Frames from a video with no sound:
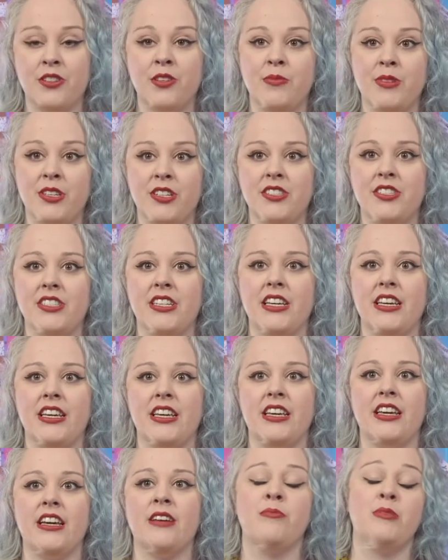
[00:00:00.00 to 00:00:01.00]

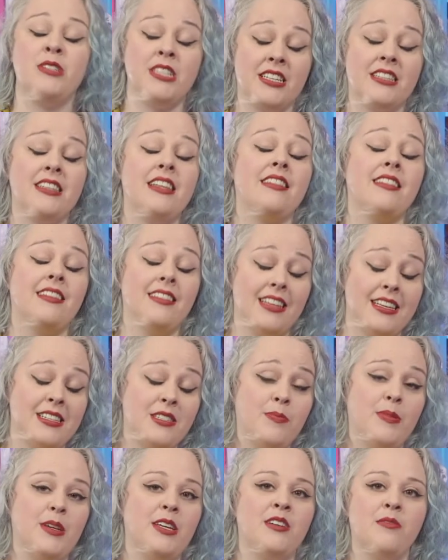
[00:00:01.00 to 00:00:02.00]
community, particularly the
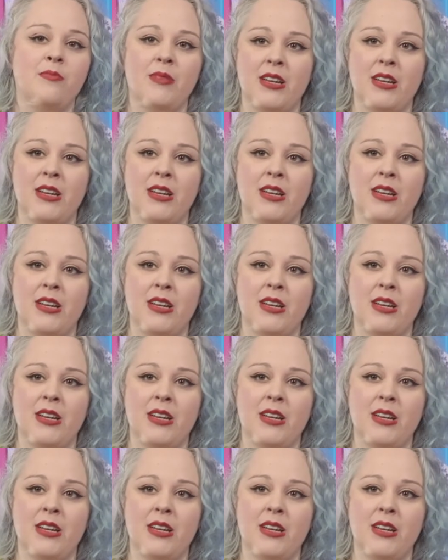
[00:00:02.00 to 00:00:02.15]
lesbian and